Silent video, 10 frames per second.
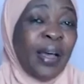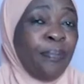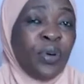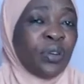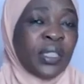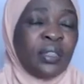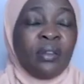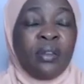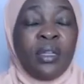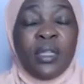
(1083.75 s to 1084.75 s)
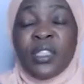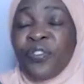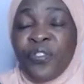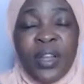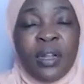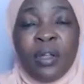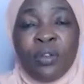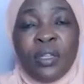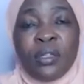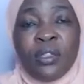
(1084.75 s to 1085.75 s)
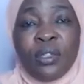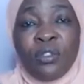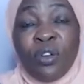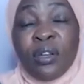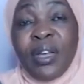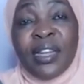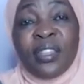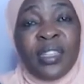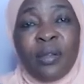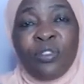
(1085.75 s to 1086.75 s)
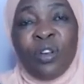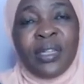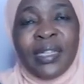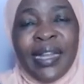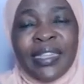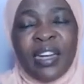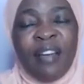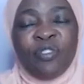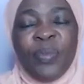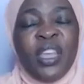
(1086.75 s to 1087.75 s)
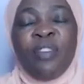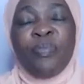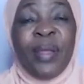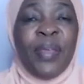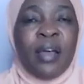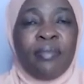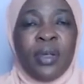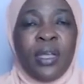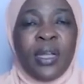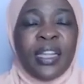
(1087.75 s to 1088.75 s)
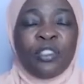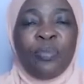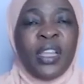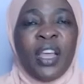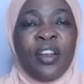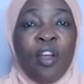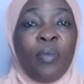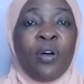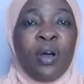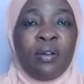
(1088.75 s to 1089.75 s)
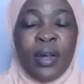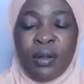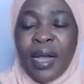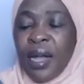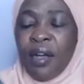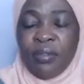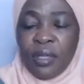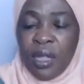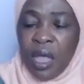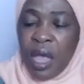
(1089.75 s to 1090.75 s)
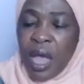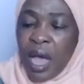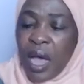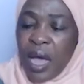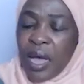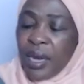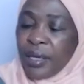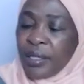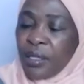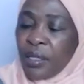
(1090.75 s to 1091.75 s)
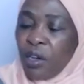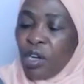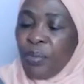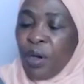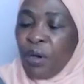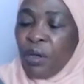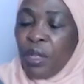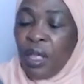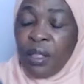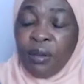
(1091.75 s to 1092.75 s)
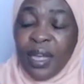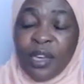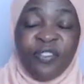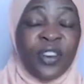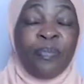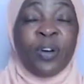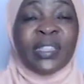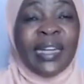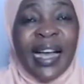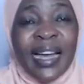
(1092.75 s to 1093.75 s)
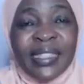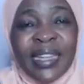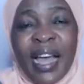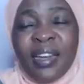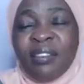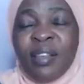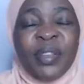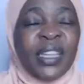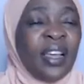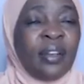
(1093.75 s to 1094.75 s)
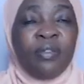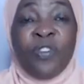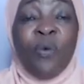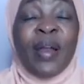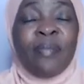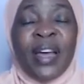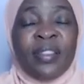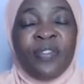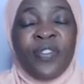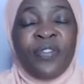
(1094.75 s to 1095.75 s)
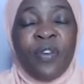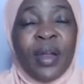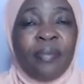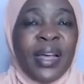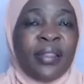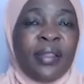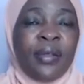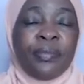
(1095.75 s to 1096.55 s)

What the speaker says: other books, it's free. You're going to get, it doesn't have to be premium. It has to be a normal regular account. And Audible, you get free podcasts unlimited for 1 month. Free for 1 month.